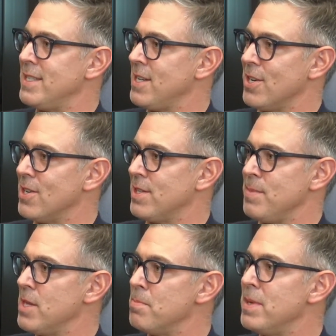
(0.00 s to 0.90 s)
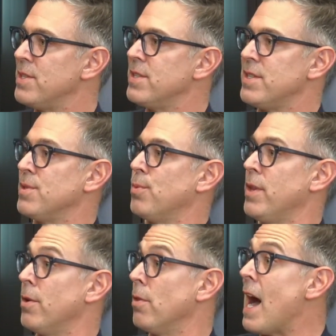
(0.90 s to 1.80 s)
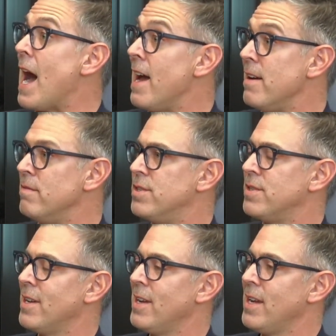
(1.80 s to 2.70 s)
tears. I mean, their businesses were their lives.